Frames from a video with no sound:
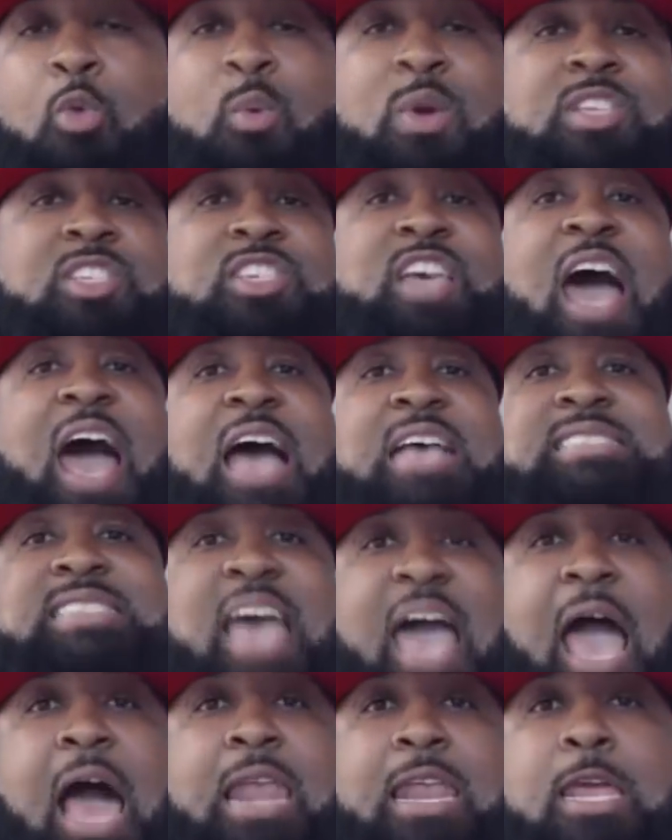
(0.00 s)
with Josh
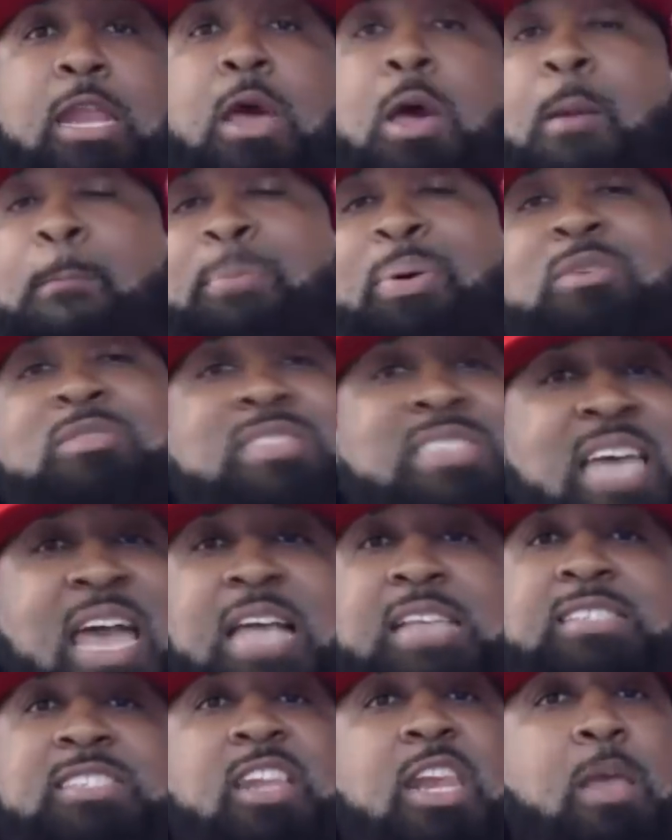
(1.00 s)
Allen
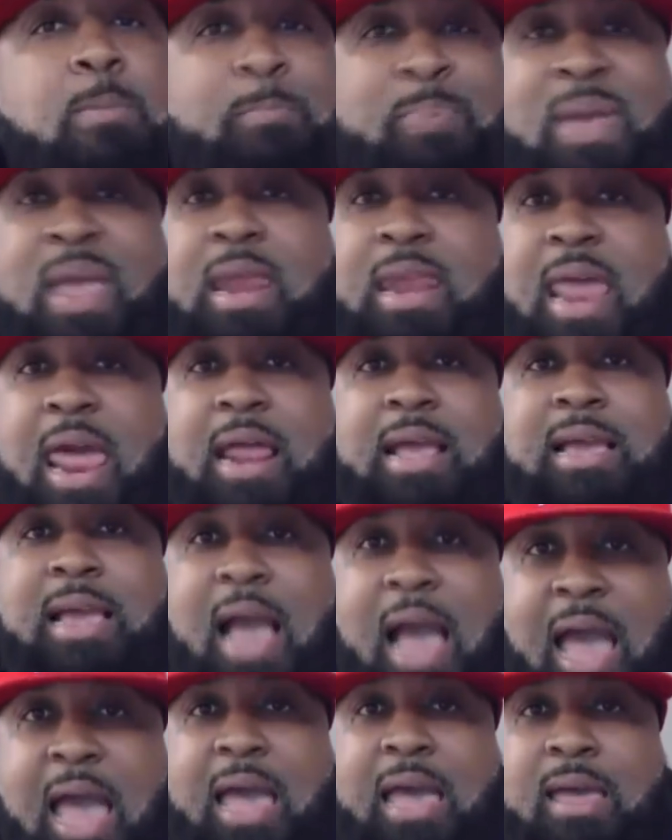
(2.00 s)
potentially being that
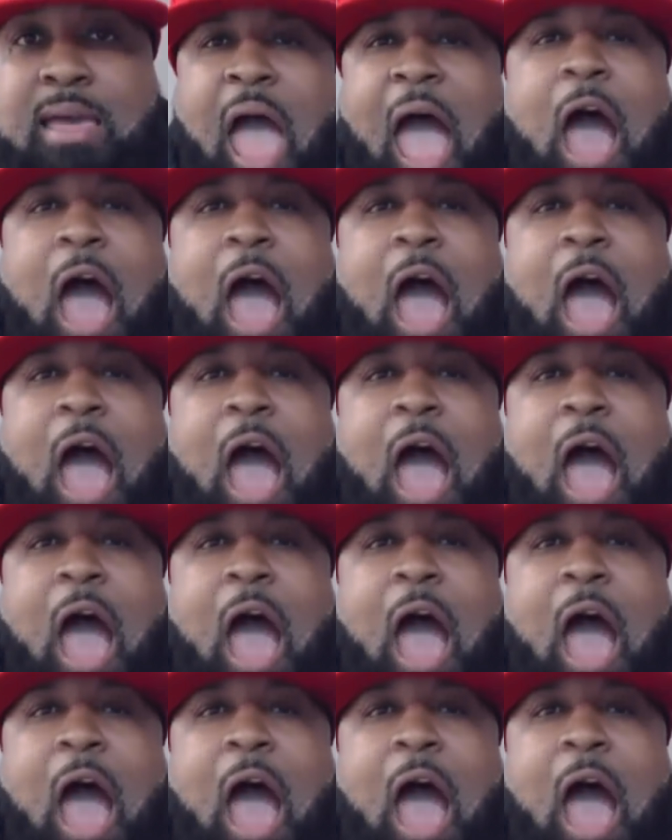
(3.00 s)
guy,